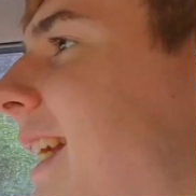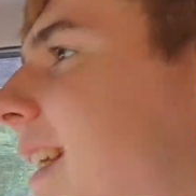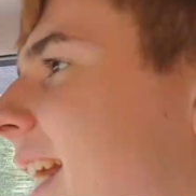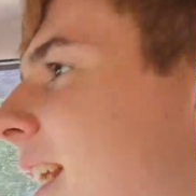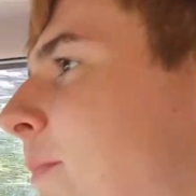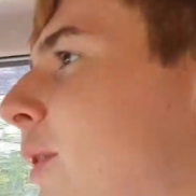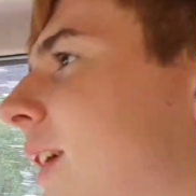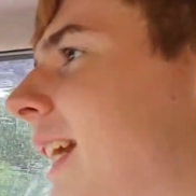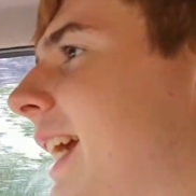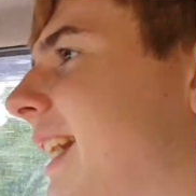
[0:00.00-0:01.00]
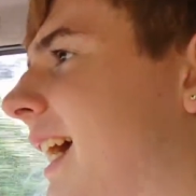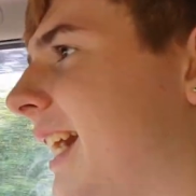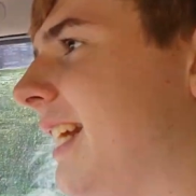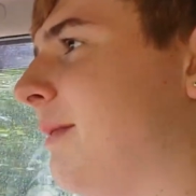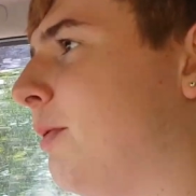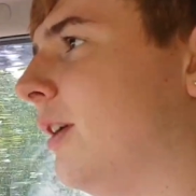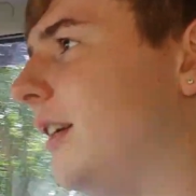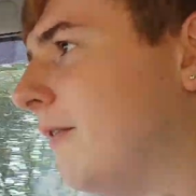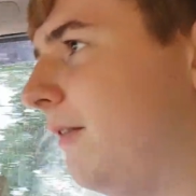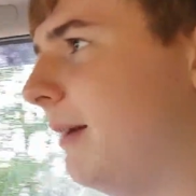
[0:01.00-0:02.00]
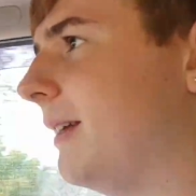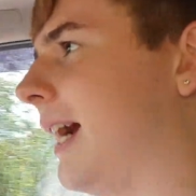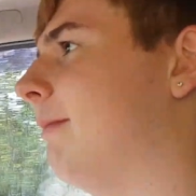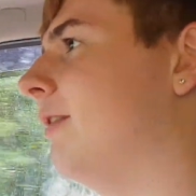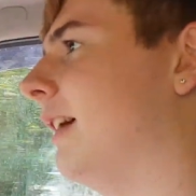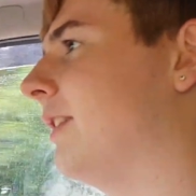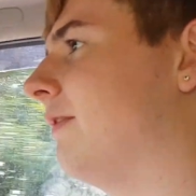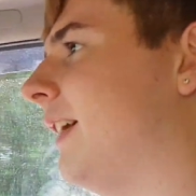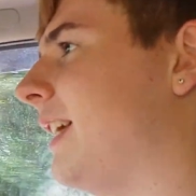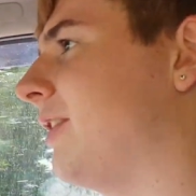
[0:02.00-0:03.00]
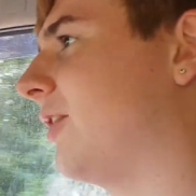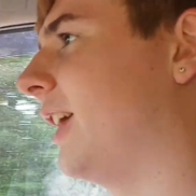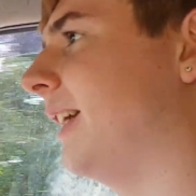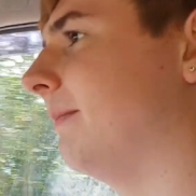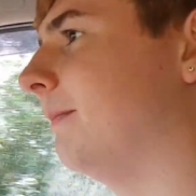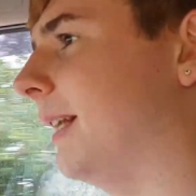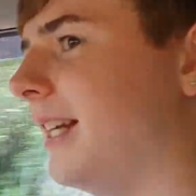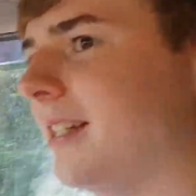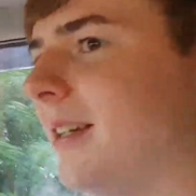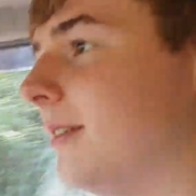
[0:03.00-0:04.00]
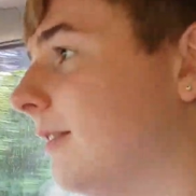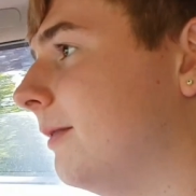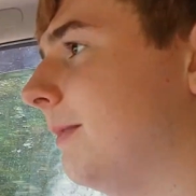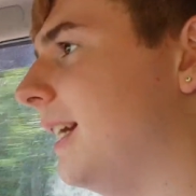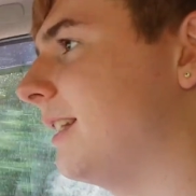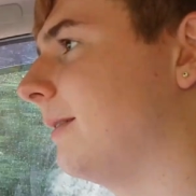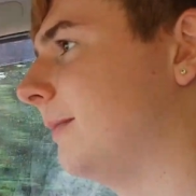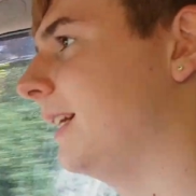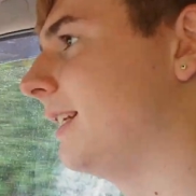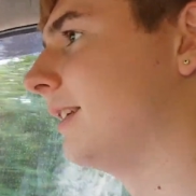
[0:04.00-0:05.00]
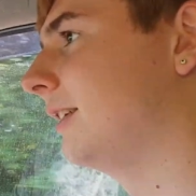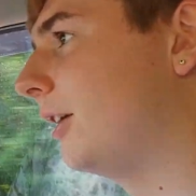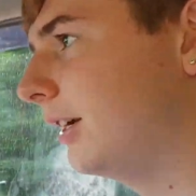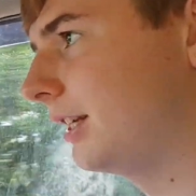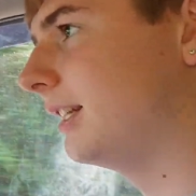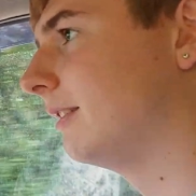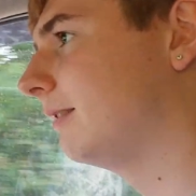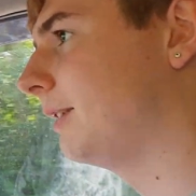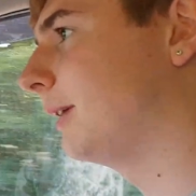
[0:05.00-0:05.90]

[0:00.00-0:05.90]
need to get this point in at this point. Flip the camera around to face straight, please, please, please. No, as in this